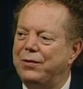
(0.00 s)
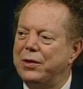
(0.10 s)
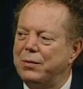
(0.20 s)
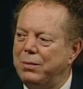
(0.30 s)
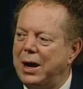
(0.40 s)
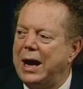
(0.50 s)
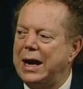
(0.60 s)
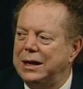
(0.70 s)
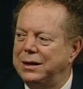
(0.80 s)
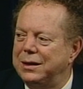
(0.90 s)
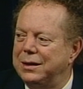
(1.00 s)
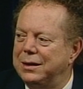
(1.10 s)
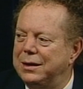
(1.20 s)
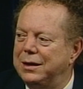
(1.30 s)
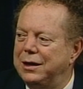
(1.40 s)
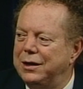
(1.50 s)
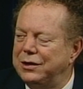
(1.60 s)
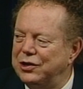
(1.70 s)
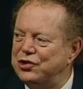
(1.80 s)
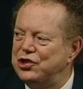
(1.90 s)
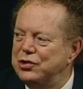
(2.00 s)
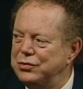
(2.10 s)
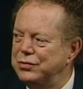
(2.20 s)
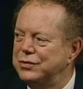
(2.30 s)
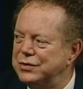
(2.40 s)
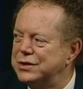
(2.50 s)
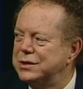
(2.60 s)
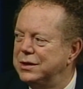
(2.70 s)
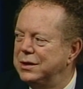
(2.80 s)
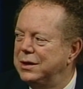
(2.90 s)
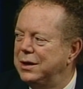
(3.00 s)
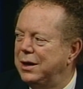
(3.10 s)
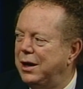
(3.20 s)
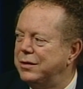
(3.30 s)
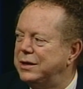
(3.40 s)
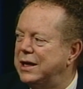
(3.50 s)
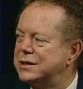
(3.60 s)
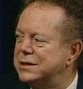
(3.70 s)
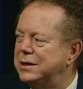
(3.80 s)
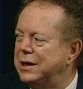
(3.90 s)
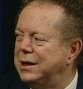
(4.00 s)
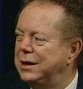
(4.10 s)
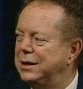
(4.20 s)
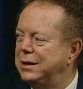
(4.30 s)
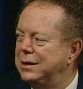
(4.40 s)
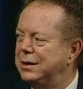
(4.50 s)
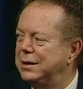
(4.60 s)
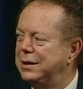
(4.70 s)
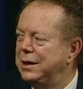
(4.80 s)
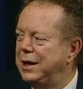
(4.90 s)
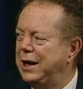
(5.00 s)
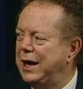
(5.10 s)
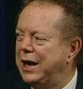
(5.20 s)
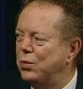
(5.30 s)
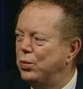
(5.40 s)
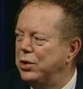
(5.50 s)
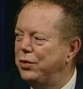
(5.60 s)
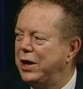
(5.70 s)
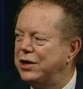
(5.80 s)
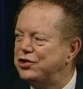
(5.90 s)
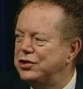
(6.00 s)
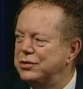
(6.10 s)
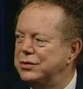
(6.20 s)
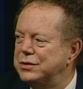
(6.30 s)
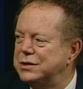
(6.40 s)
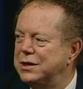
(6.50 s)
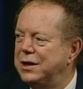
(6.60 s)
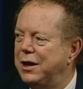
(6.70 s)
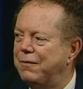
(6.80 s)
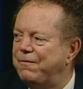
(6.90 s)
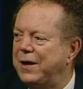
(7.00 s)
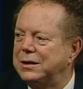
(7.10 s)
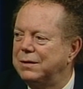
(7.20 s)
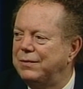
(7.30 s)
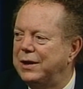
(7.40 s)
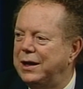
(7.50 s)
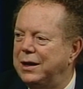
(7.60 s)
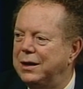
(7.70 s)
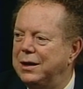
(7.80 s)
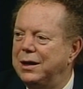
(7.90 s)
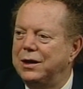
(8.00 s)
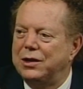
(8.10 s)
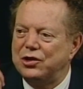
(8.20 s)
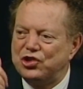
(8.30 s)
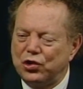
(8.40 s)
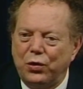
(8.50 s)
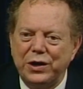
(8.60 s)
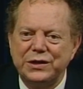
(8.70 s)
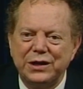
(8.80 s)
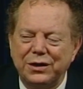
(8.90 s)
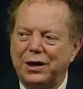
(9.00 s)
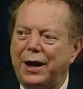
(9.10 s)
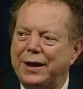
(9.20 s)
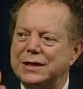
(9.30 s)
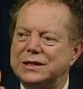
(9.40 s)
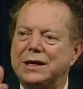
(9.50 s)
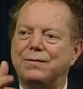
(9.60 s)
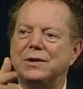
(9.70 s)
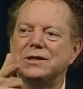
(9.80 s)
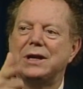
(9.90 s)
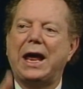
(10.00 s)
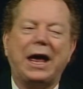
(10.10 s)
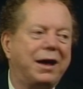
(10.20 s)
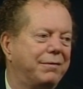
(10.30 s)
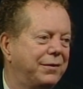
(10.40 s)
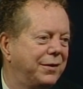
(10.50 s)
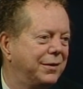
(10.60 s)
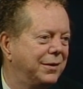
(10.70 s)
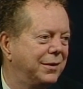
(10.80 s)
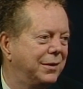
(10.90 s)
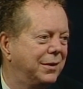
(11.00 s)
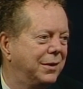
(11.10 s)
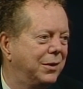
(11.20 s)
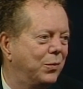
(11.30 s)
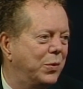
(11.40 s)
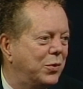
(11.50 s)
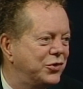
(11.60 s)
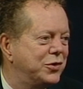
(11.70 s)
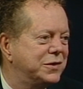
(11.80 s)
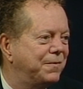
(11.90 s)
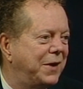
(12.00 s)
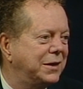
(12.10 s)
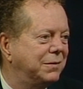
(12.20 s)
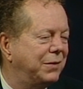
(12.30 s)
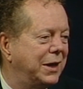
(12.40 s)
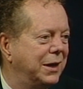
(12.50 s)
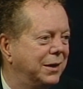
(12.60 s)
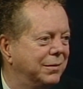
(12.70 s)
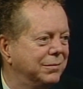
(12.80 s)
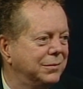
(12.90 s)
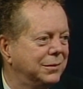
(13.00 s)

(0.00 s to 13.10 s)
for the right to choose our destiny. And will not choose effectively the choice that God has given us to have. We won't choose effectively.